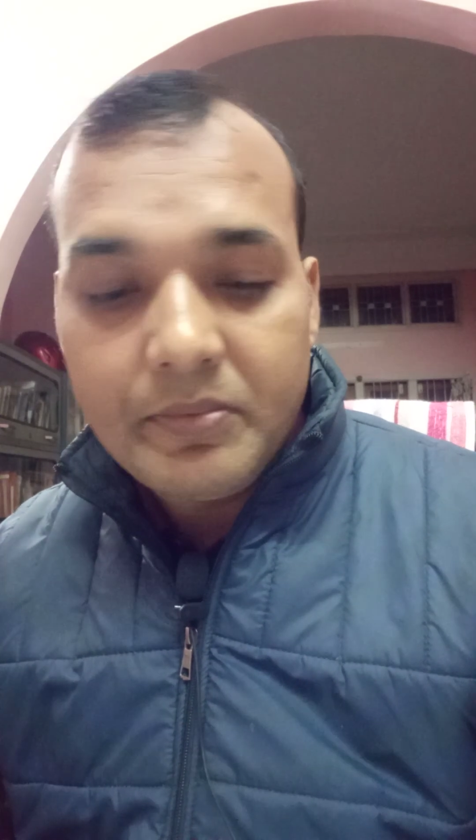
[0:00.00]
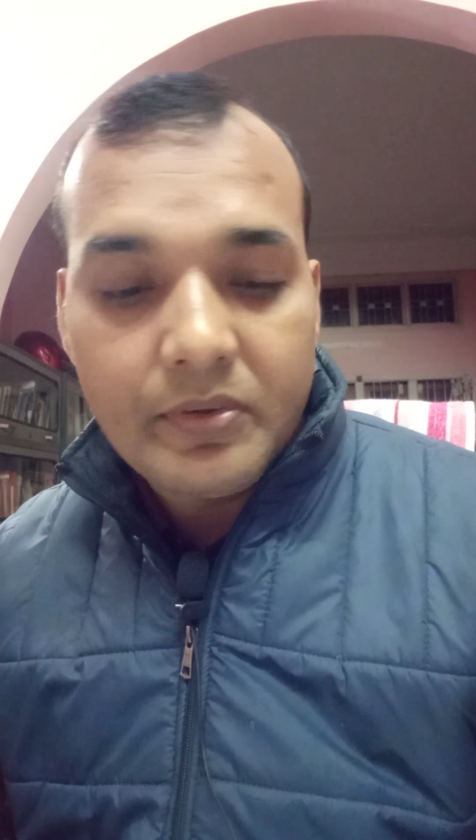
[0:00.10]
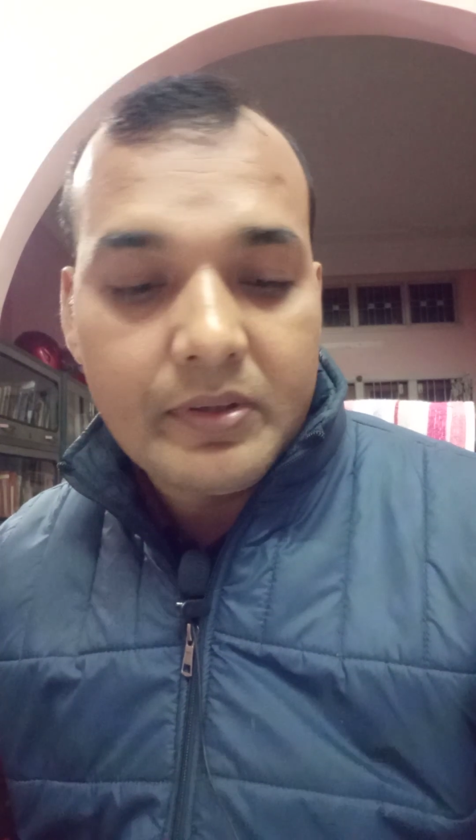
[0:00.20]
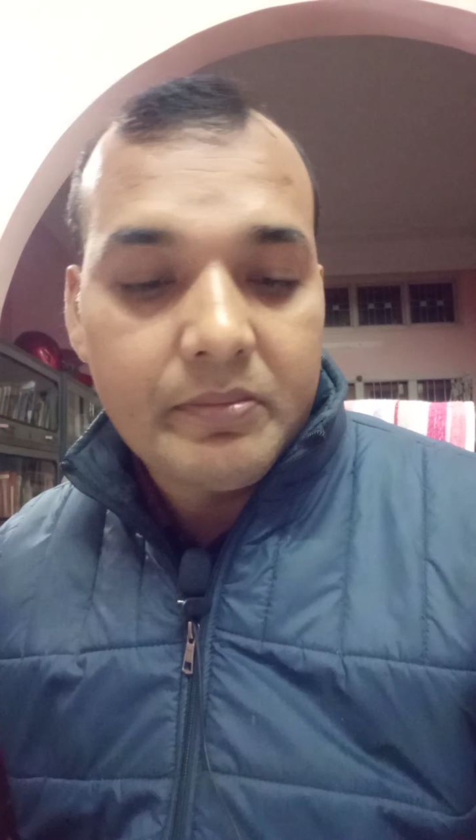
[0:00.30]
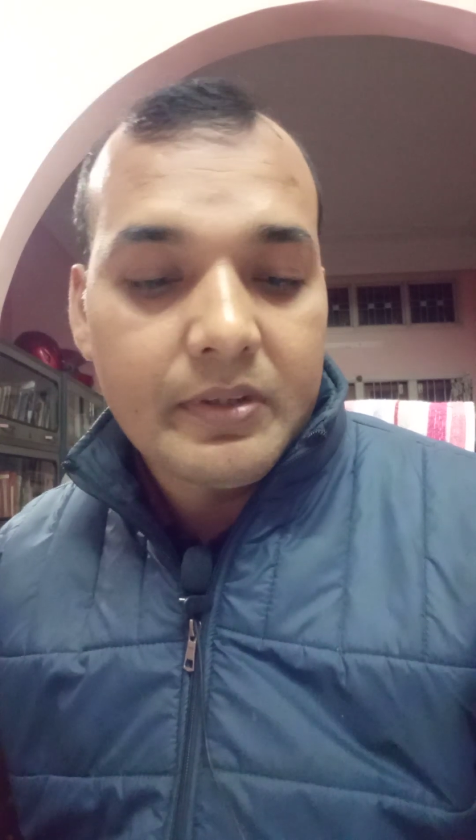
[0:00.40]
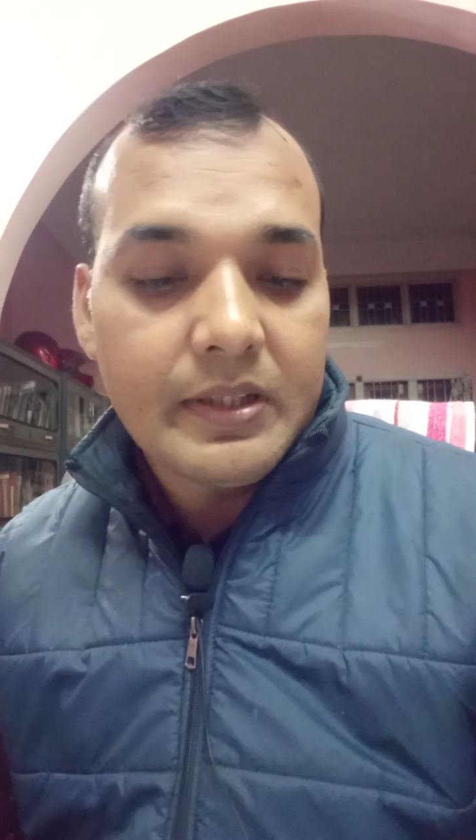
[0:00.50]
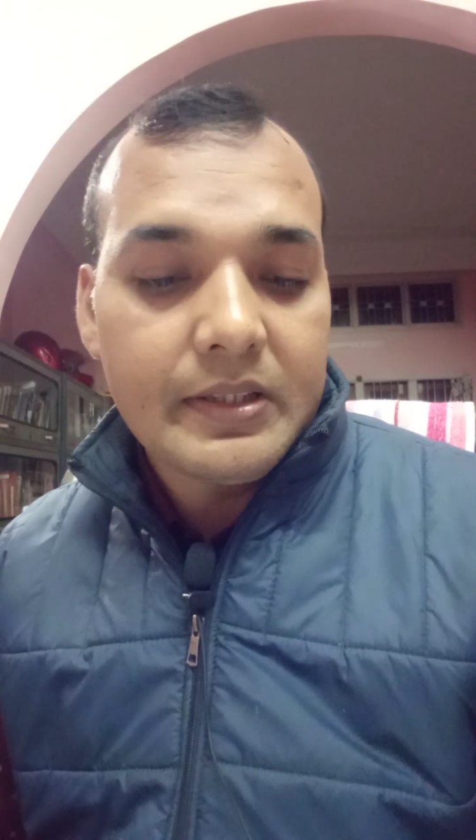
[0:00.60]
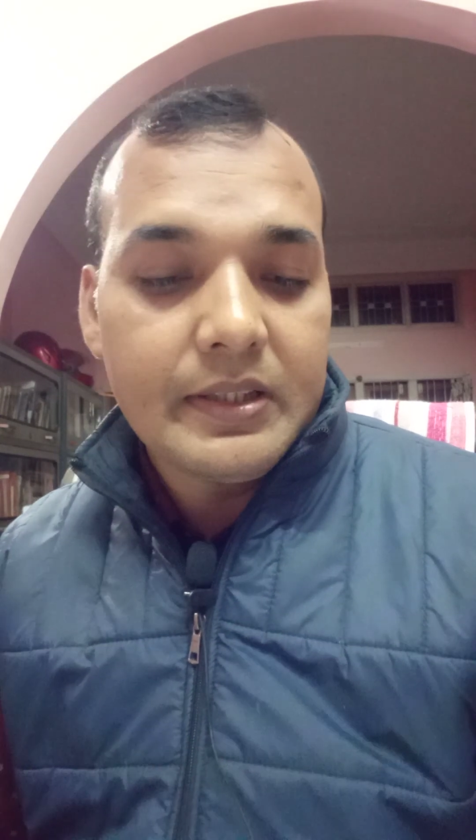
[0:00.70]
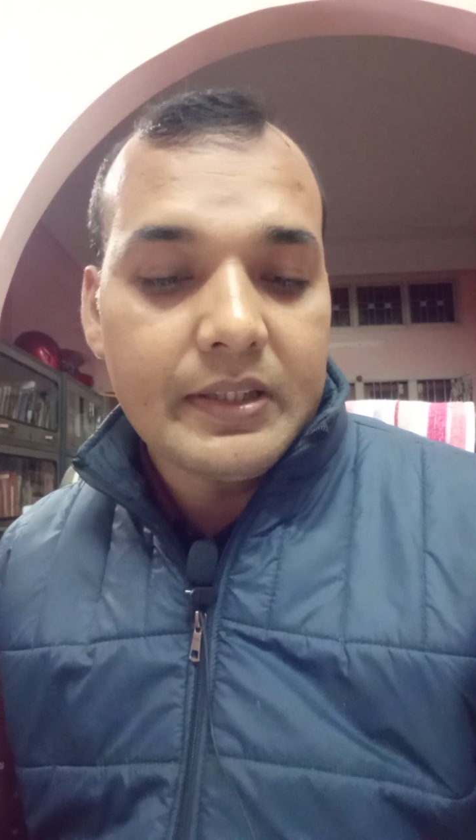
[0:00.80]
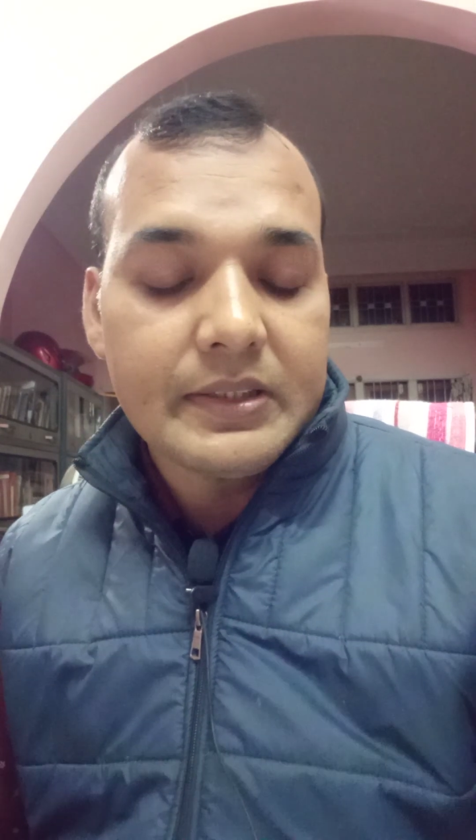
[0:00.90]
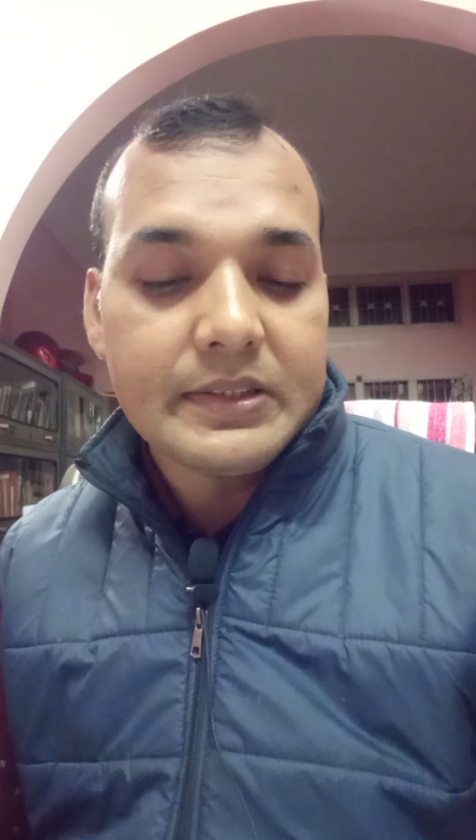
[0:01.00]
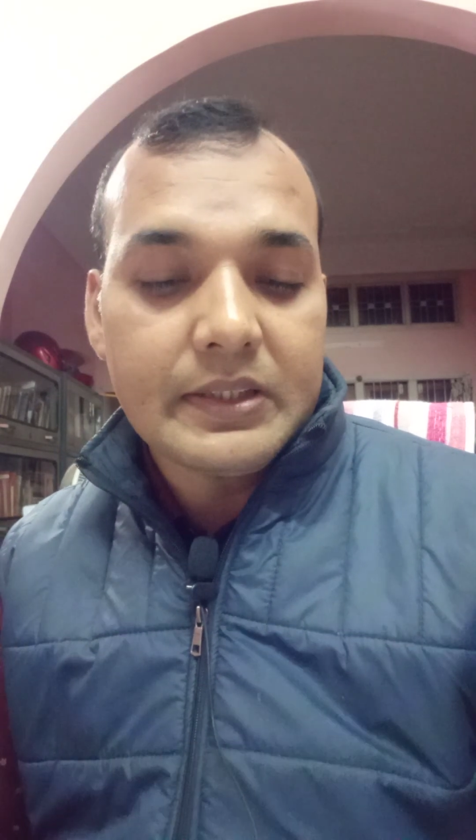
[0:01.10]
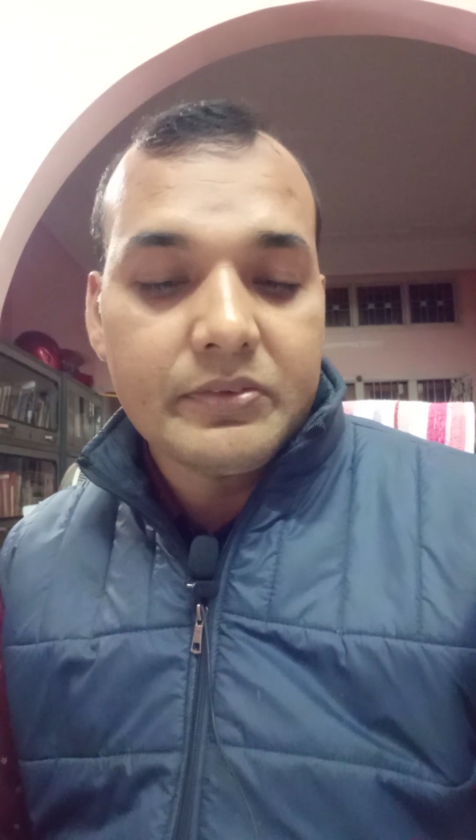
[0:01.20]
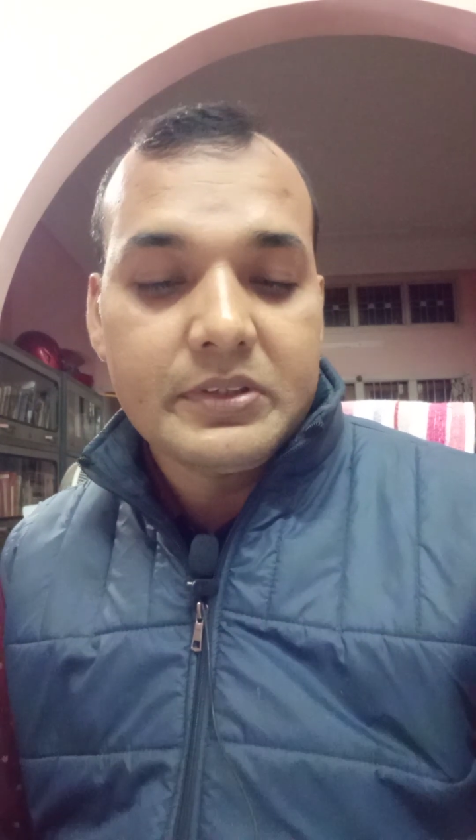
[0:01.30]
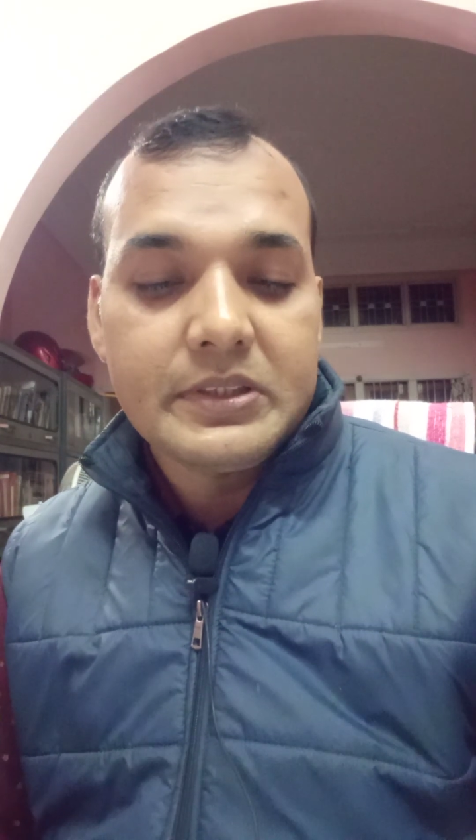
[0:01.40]
vocabulary, and
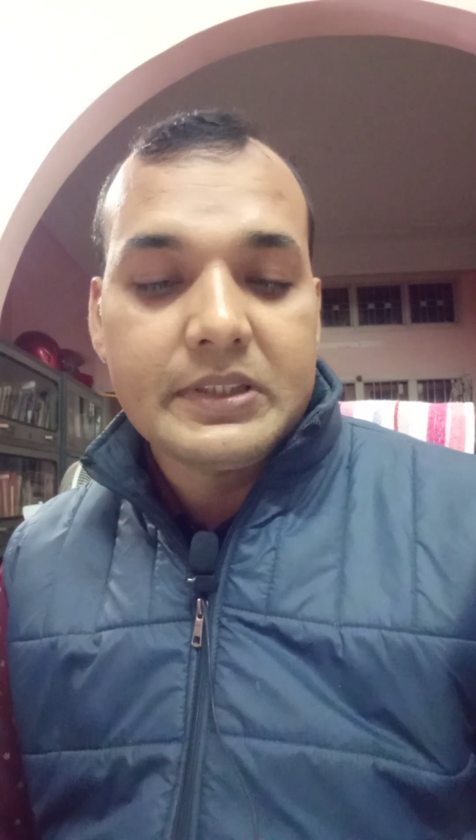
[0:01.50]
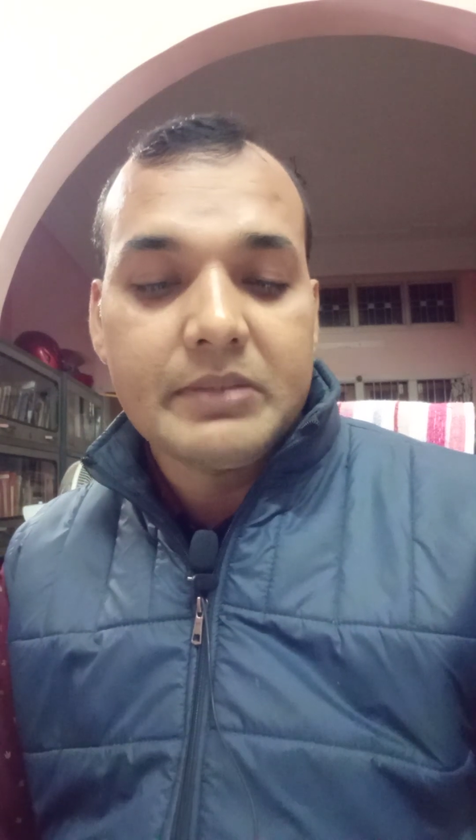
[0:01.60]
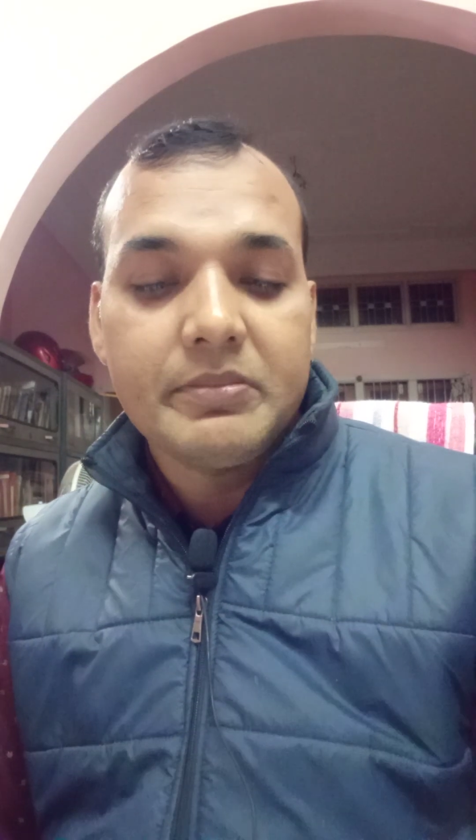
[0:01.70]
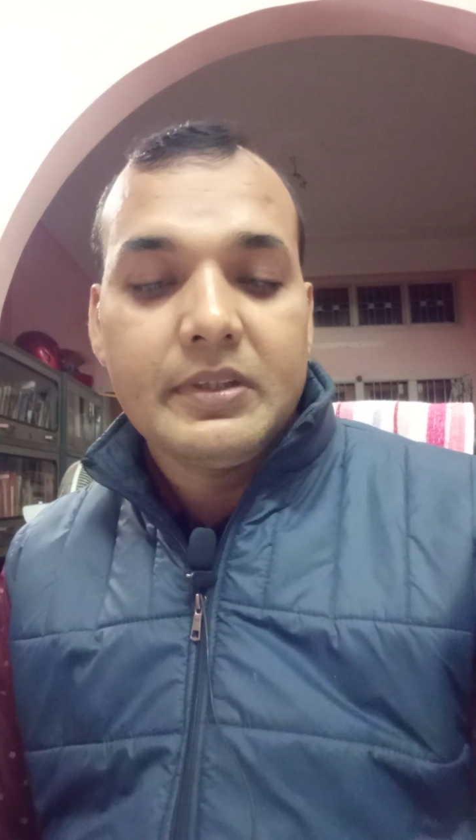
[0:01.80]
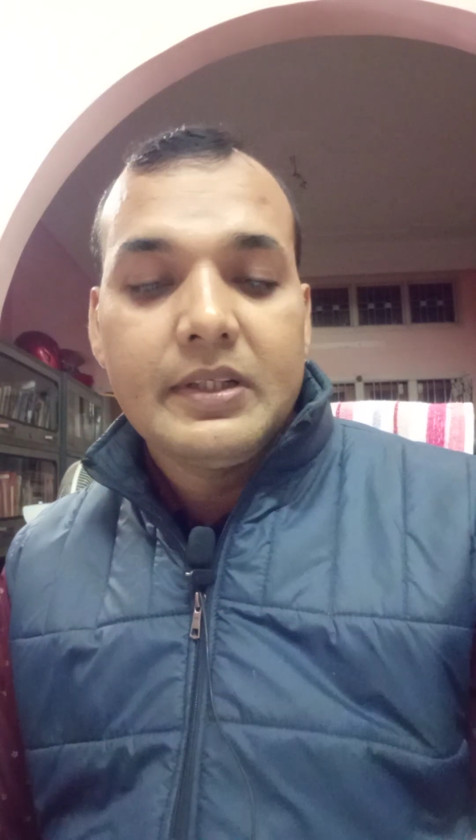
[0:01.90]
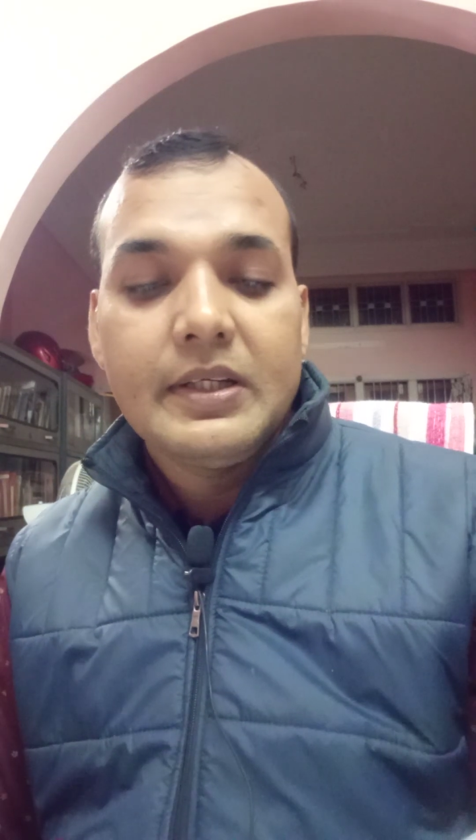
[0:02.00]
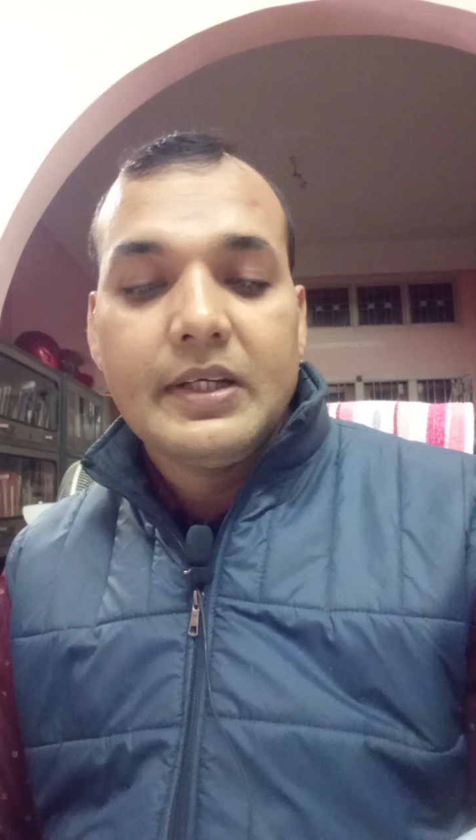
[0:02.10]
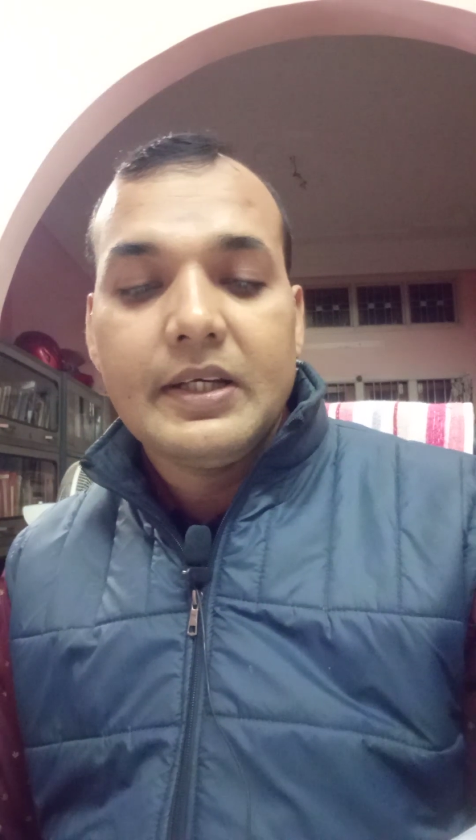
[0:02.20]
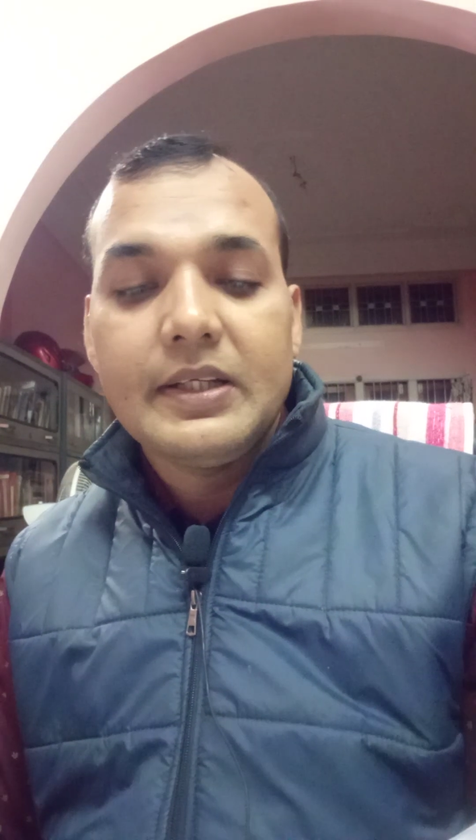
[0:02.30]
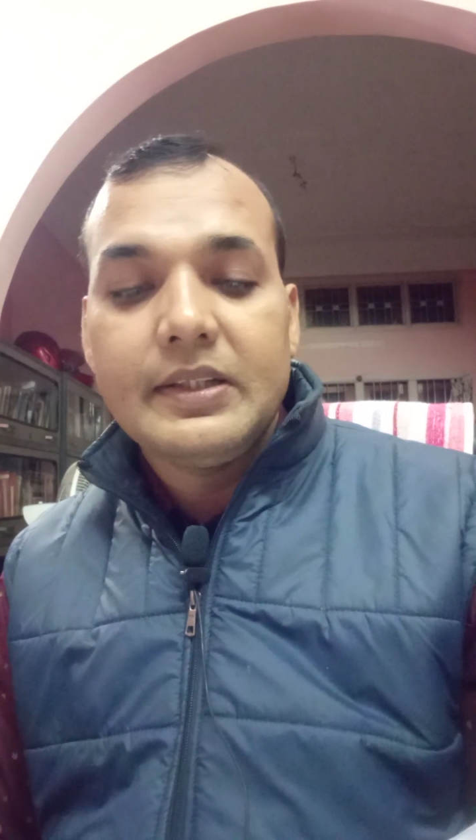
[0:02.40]
sound system, and